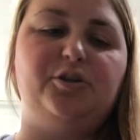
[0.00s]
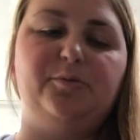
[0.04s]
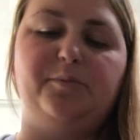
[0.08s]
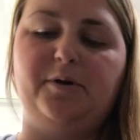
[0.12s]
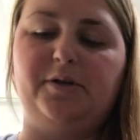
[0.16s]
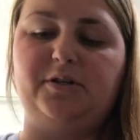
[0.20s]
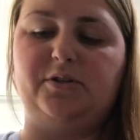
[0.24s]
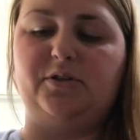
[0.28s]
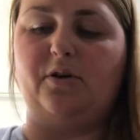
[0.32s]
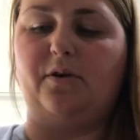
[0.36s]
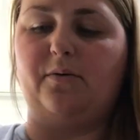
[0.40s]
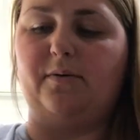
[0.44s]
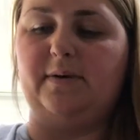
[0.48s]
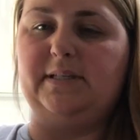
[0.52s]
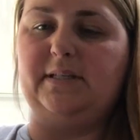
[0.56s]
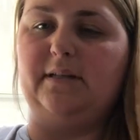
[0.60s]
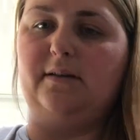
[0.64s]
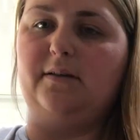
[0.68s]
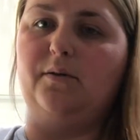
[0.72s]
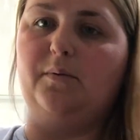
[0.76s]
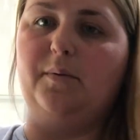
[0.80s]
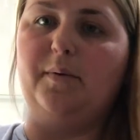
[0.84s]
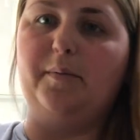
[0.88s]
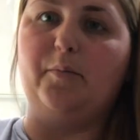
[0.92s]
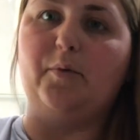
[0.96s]
books are always a
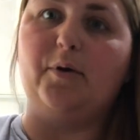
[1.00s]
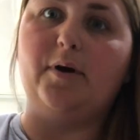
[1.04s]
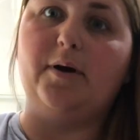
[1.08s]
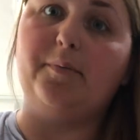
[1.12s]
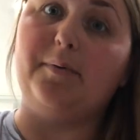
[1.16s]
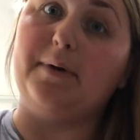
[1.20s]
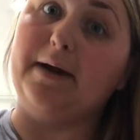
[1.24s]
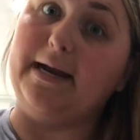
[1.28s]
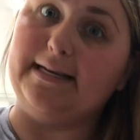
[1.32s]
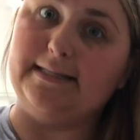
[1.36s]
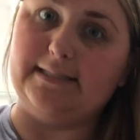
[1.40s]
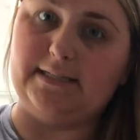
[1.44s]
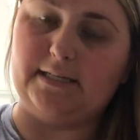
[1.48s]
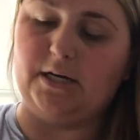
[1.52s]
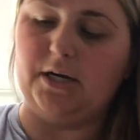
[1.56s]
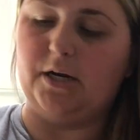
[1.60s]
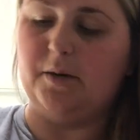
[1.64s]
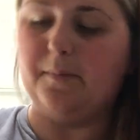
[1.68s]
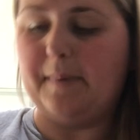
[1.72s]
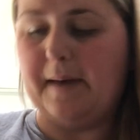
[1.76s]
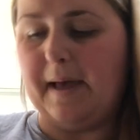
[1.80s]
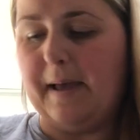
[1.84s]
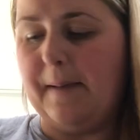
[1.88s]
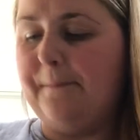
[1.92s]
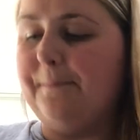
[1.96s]
little bit more pricier,
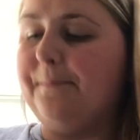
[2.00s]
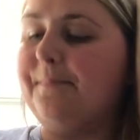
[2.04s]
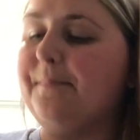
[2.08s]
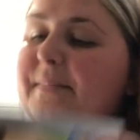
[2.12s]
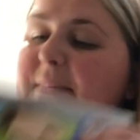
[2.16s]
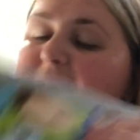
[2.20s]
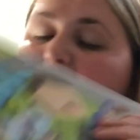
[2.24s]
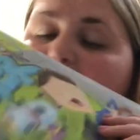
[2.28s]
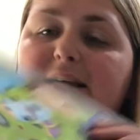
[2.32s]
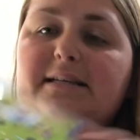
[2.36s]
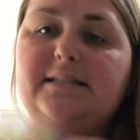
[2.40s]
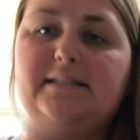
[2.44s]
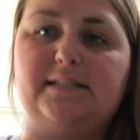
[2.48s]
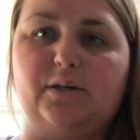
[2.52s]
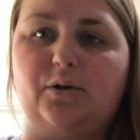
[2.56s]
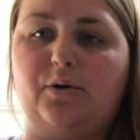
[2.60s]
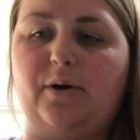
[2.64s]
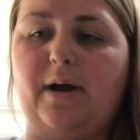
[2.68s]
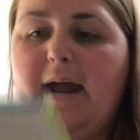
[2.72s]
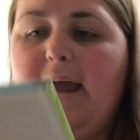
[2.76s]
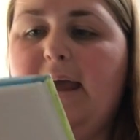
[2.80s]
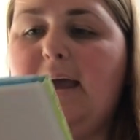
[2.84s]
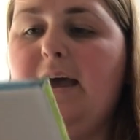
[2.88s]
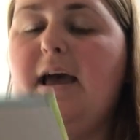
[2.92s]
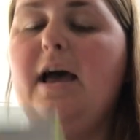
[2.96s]
but still
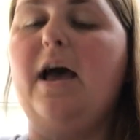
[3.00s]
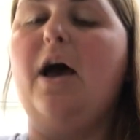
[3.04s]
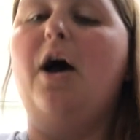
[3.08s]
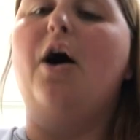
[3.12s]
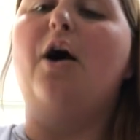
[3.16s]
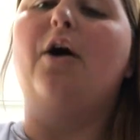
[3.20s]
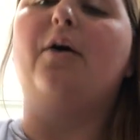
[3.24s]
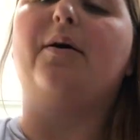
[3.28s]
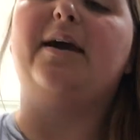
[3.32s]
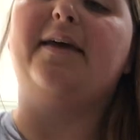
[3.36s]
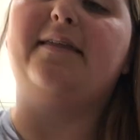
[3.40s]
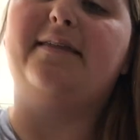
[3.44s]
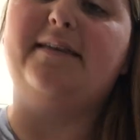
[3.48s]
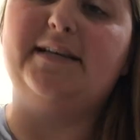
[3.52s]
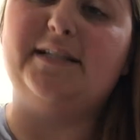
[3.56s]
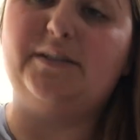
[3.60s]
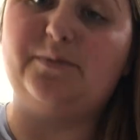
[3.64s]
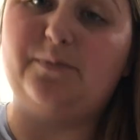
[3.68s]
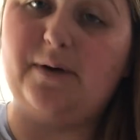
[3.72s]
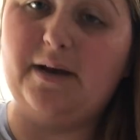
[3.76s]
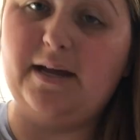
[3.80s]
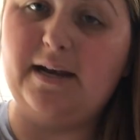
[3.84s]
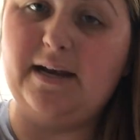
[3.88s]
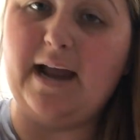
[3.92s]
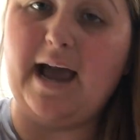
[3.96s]
great. Okay, this
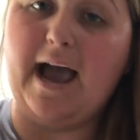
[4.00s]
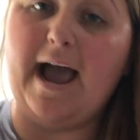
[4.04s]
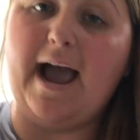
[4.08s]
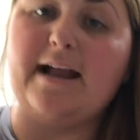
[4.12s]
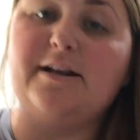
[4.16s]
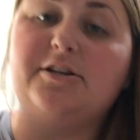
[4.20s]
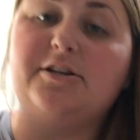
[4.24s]
one, I